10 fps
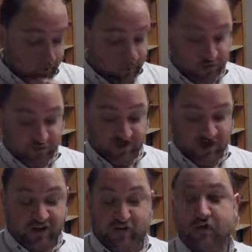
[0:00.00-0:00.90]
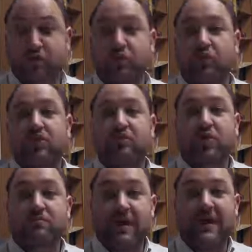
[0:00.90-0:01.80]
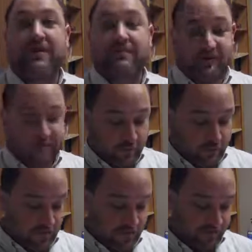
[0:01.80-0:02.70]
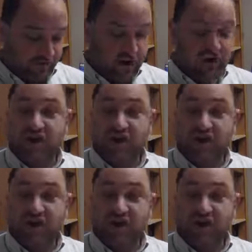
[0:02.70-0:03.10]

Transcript: The governments were made up of foreigners.